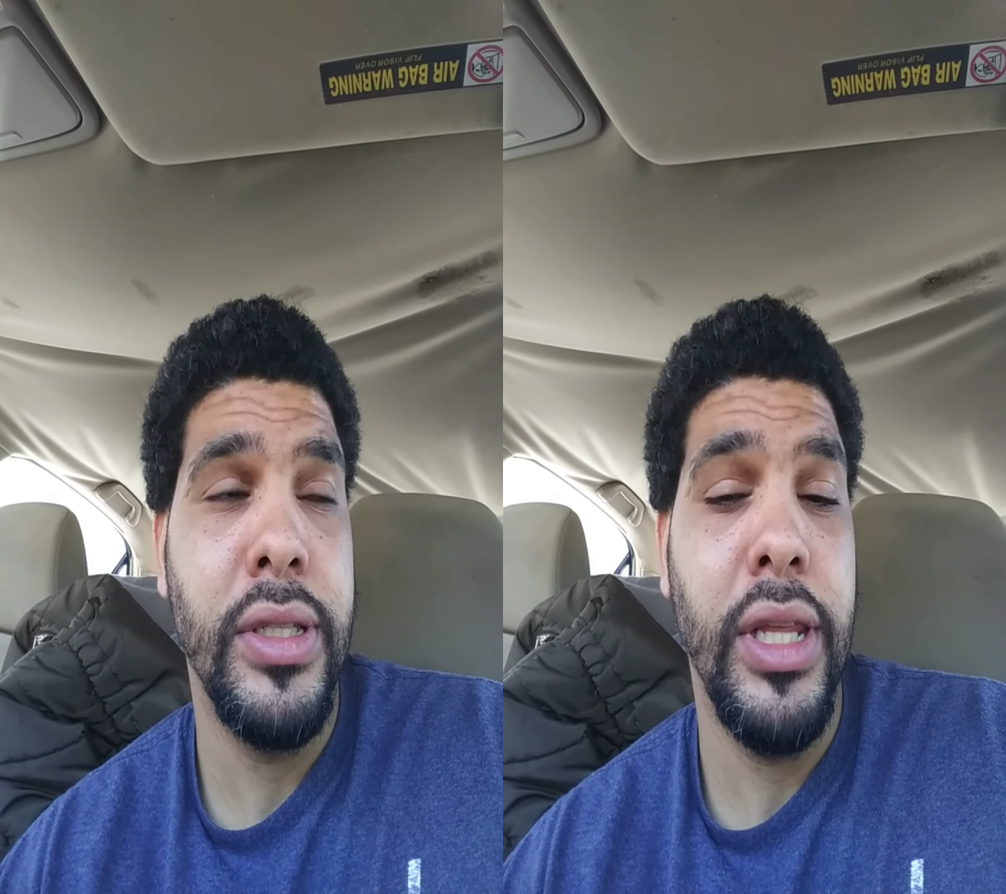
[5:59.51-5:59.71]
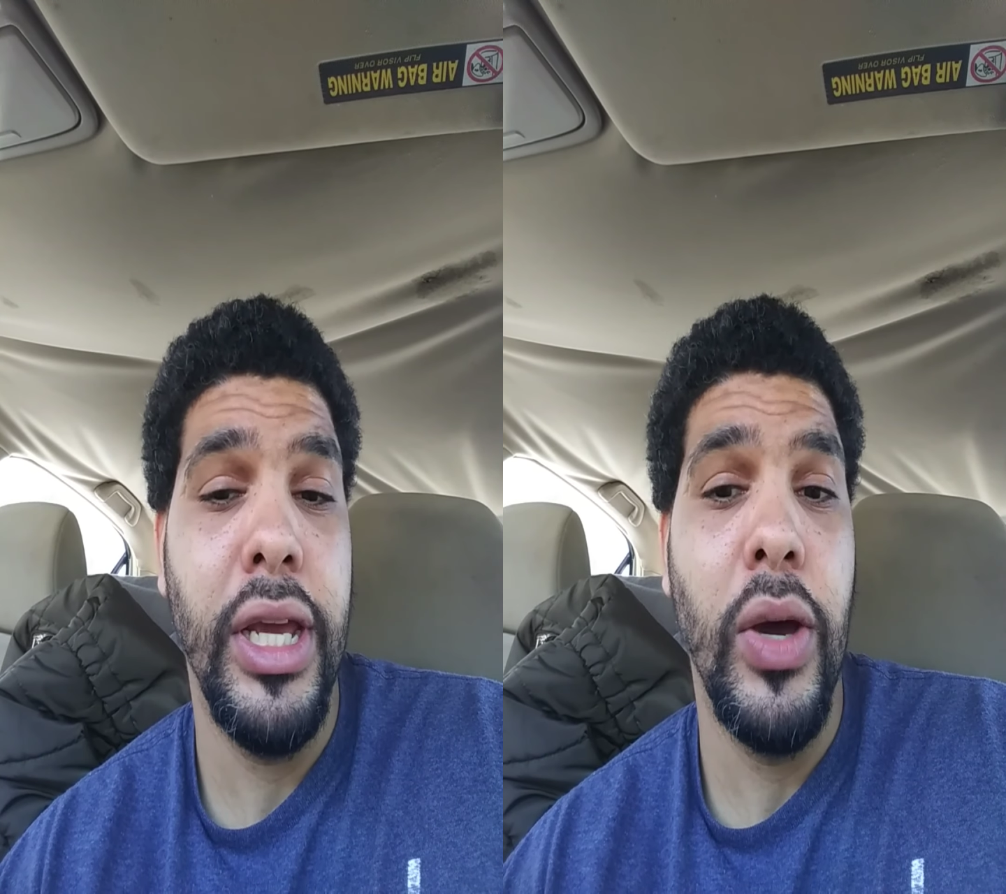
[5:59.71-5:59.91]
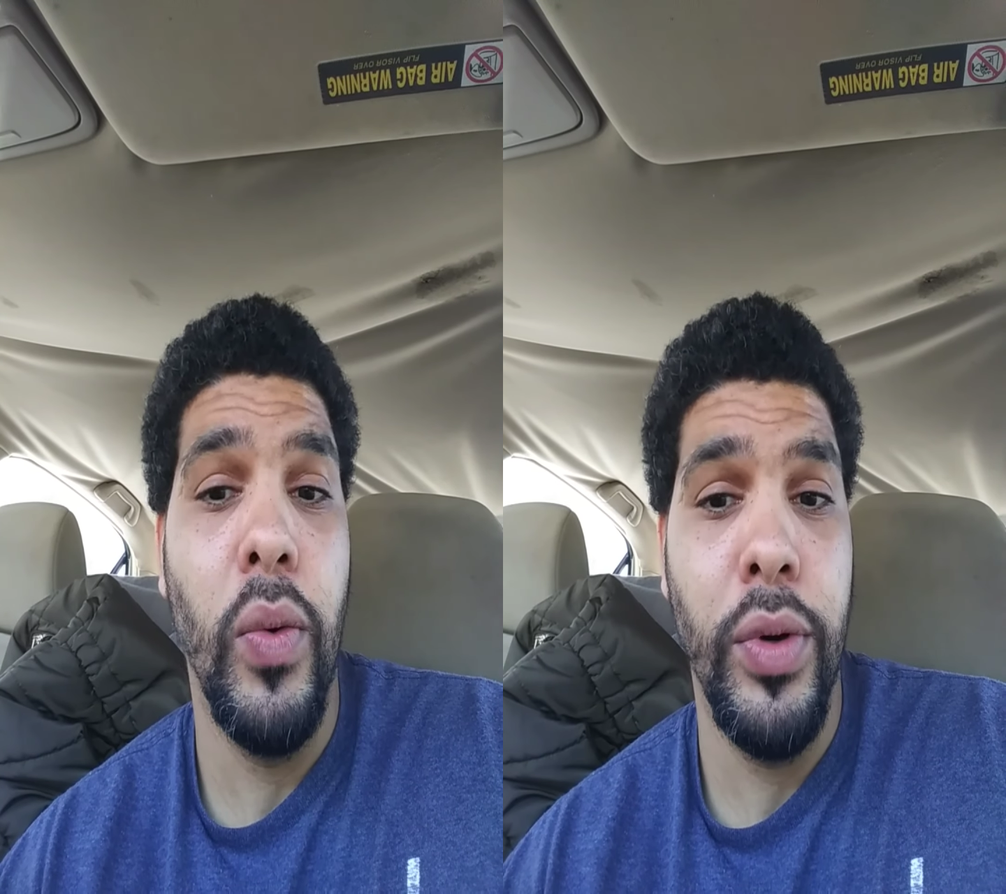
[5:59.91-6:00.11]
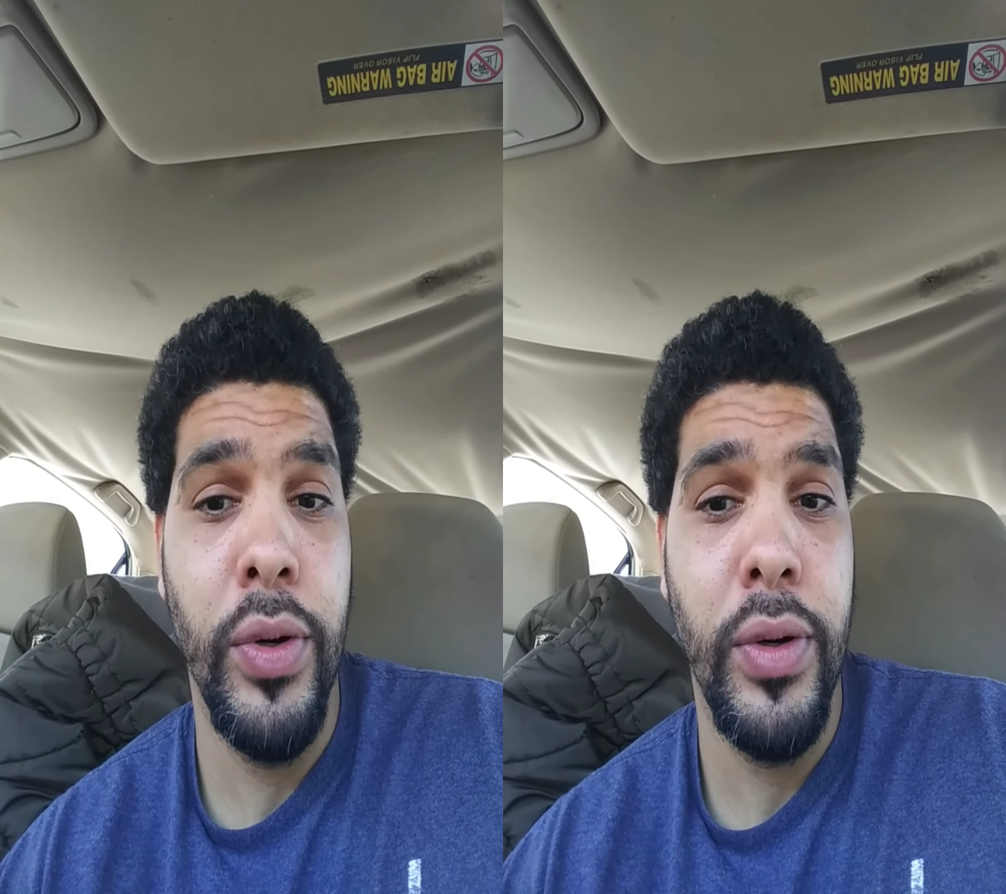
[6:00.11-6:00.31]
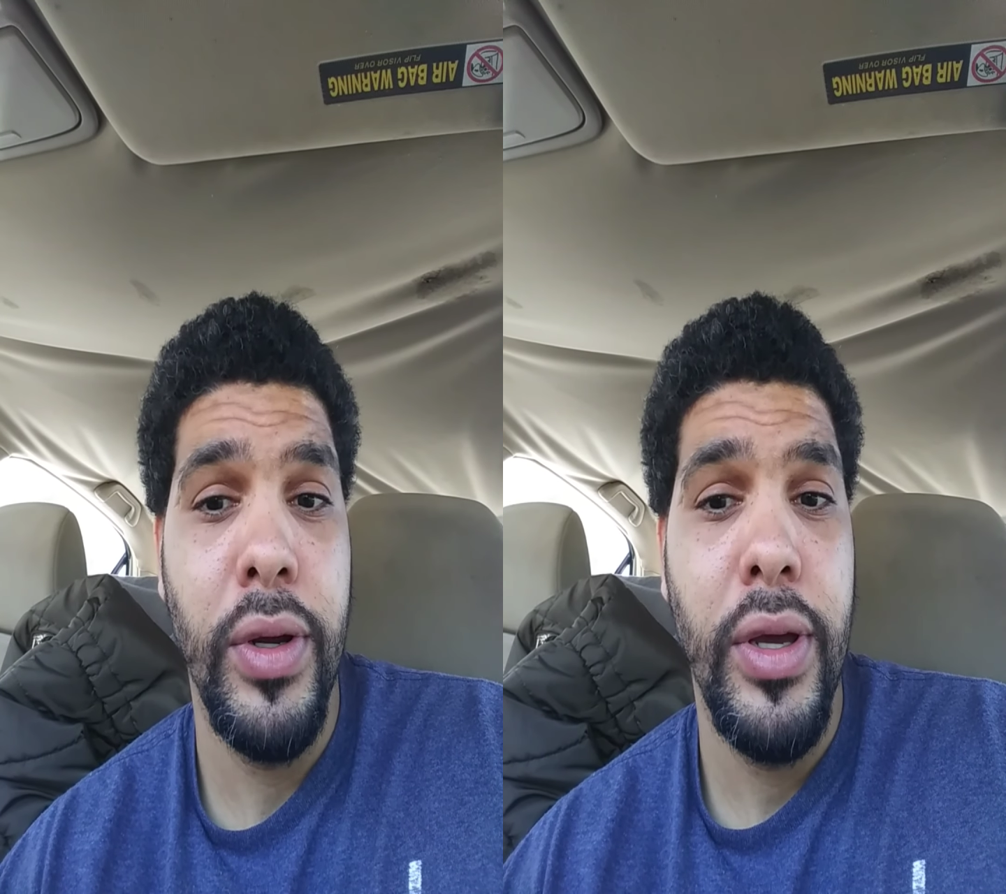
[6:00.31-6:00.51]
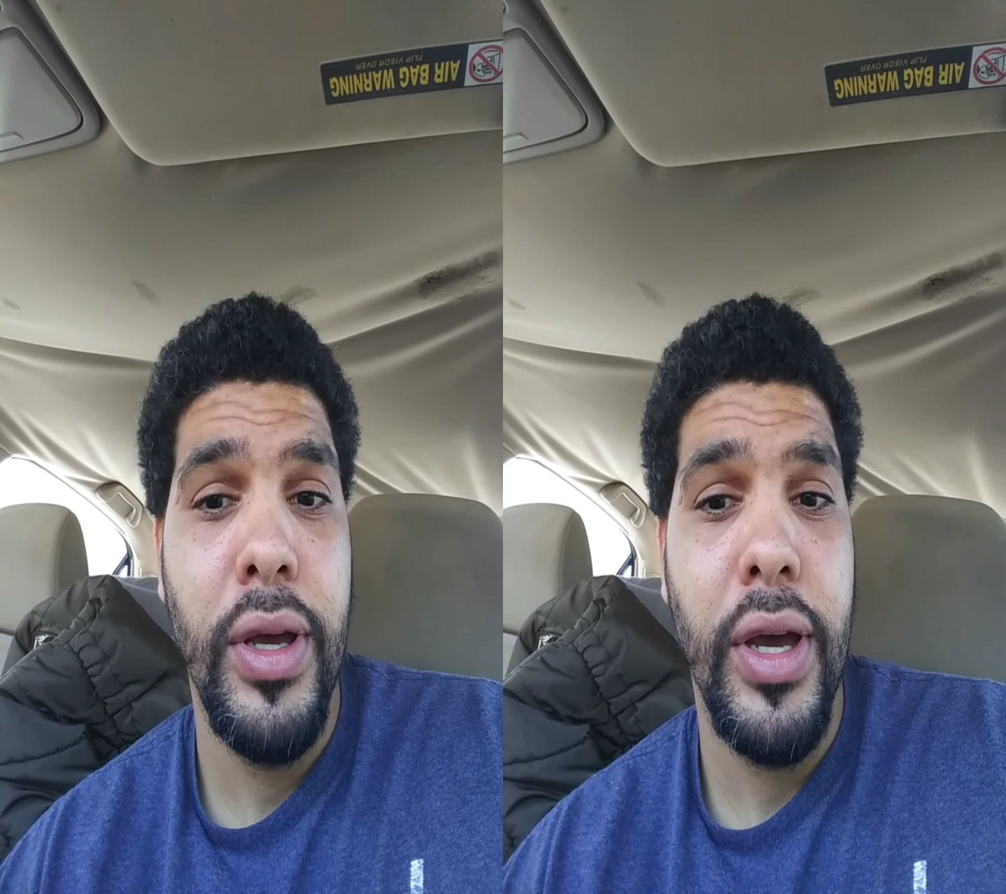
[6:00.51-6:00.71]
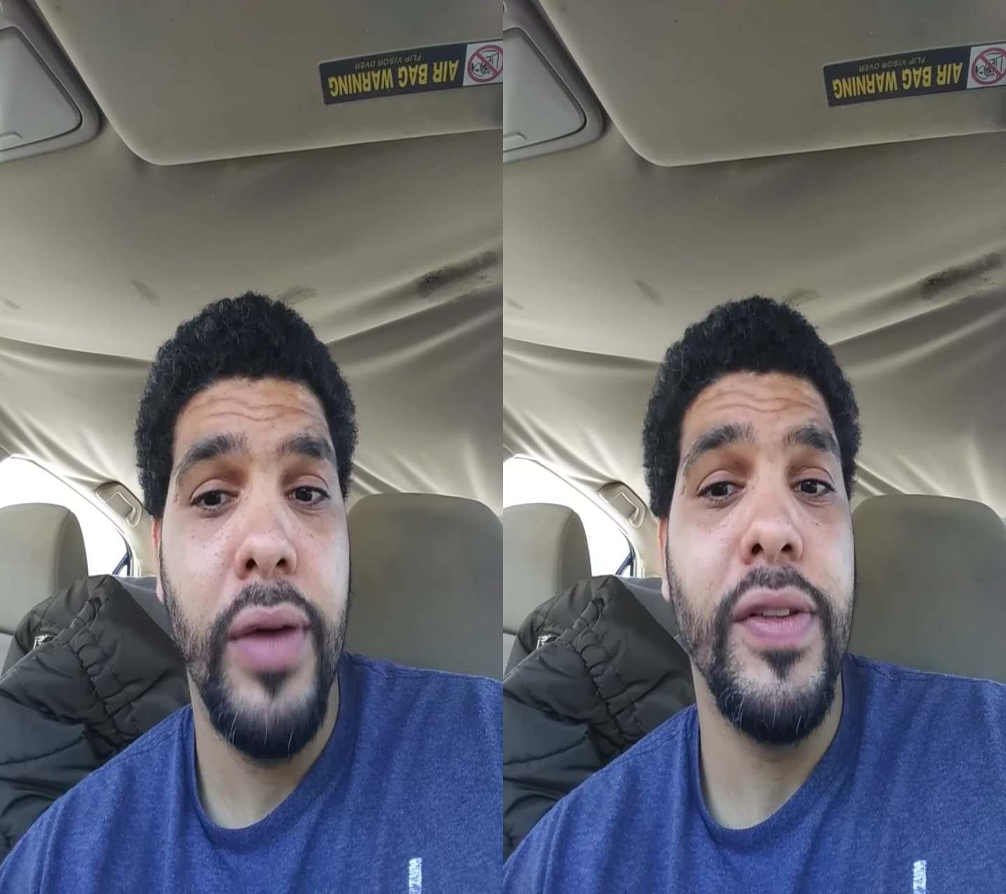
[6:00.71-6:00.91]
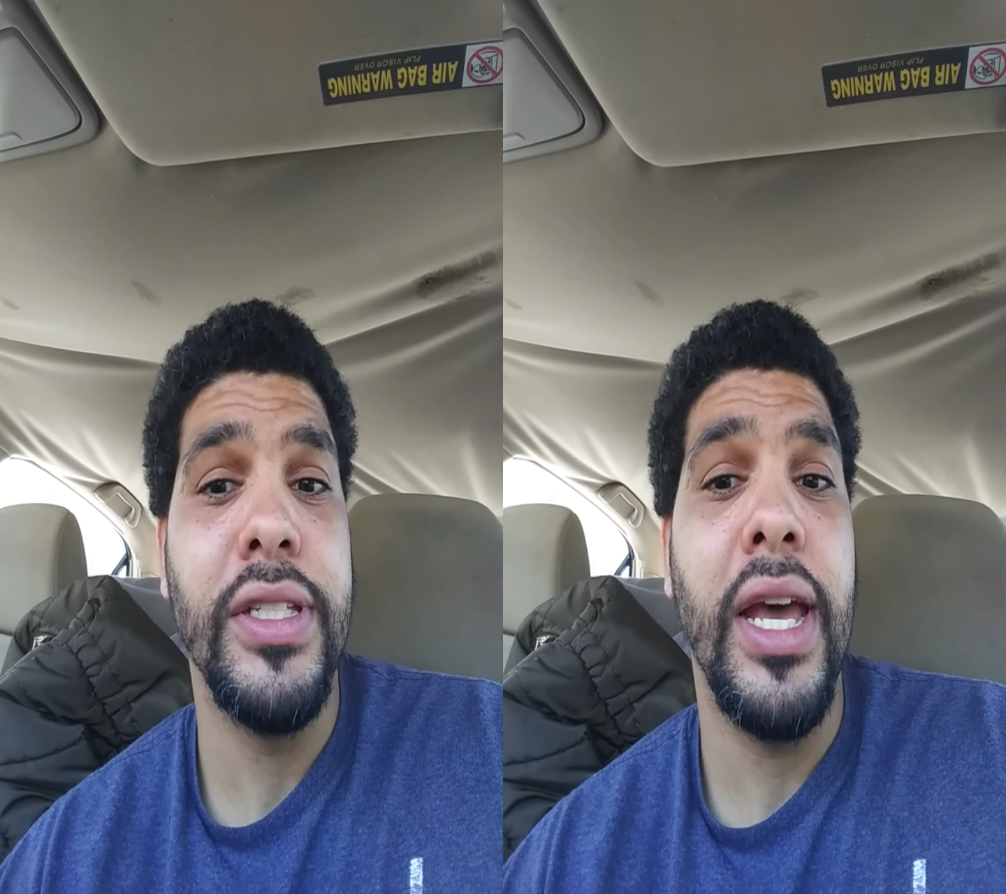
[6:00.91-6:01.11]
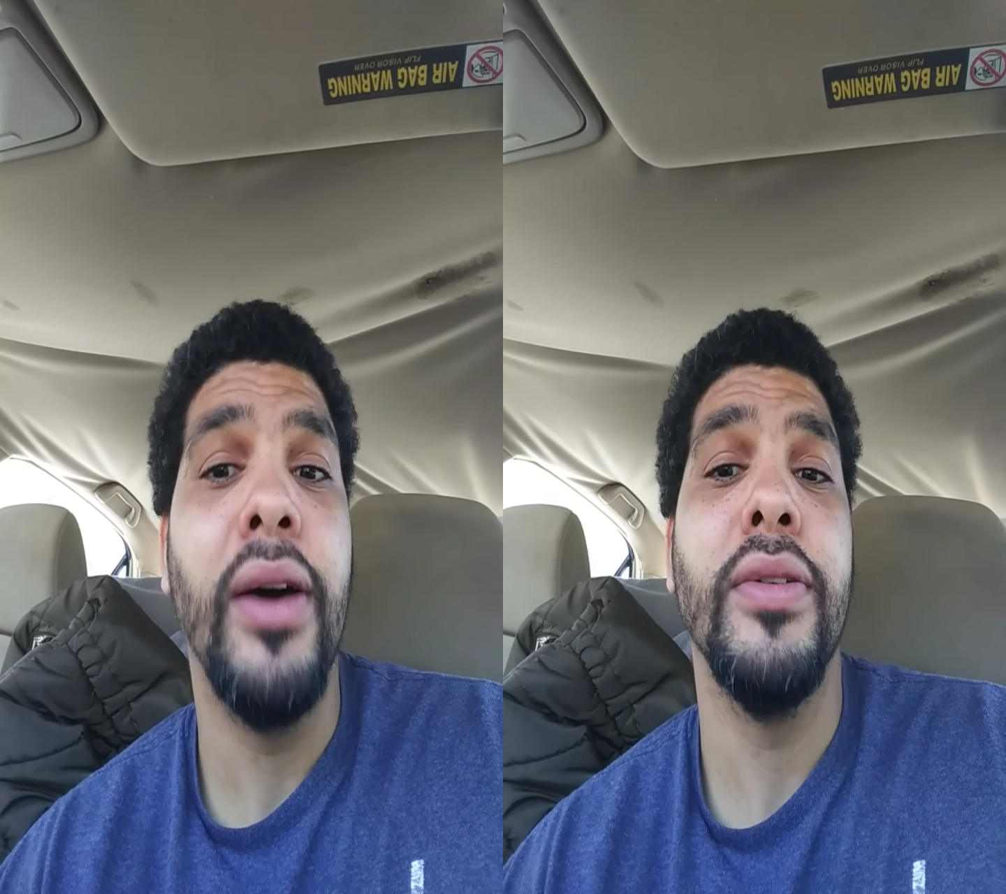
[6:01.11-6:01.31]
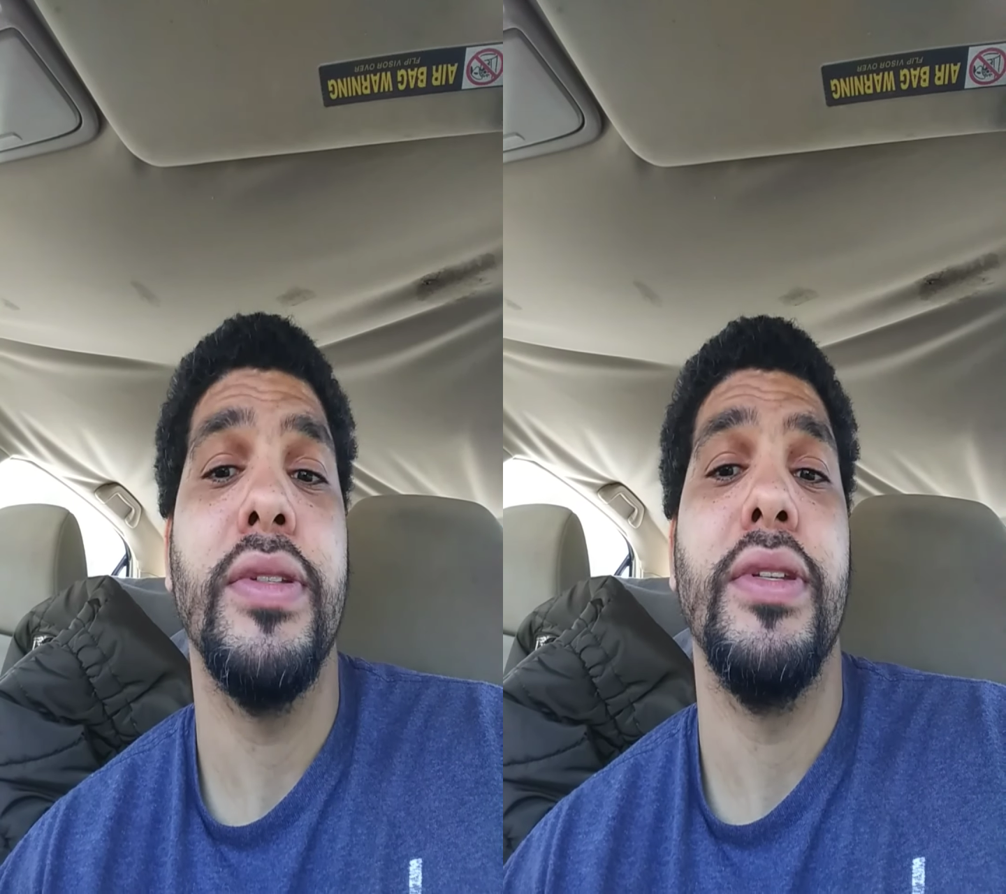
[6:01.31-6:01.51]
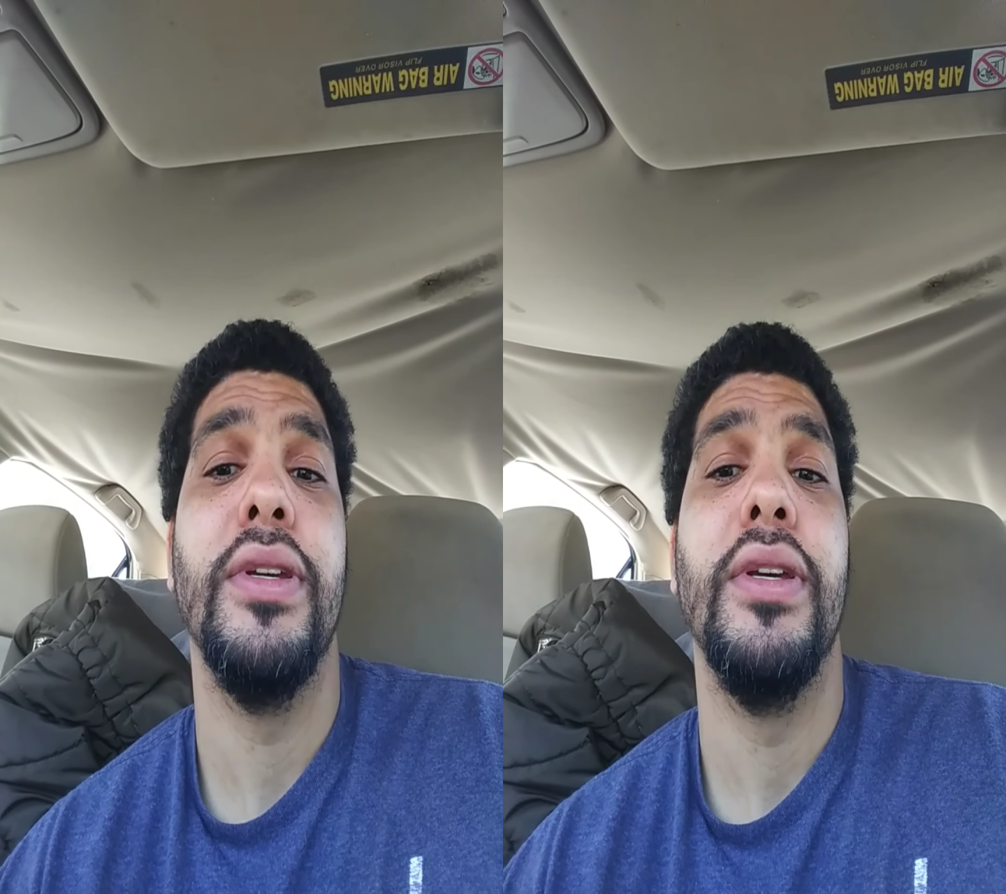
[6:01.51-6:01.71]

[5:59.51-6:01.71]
the owner of this house